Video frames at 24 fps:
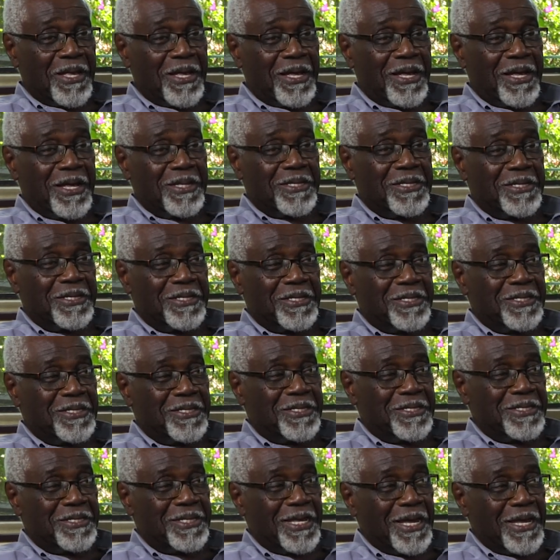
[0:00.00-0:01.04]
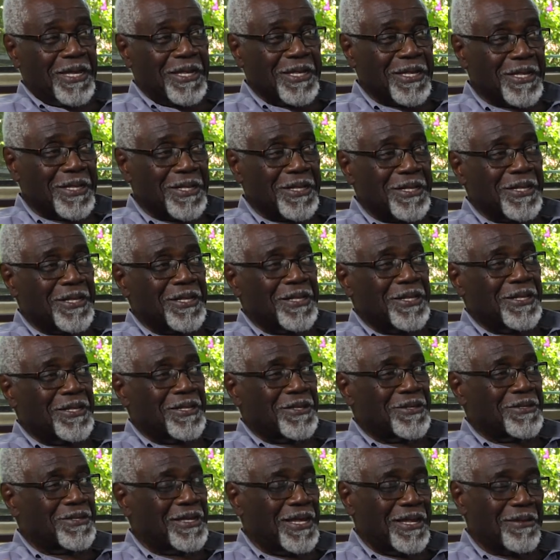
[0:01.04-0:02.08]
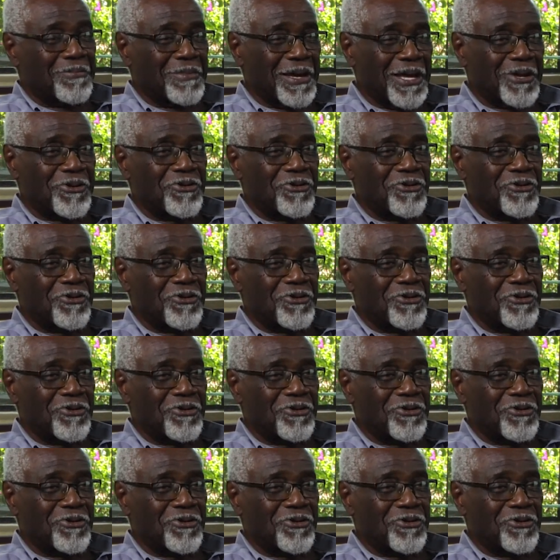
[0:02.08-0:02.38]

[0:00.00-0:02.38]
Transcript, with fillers: and to tell tell my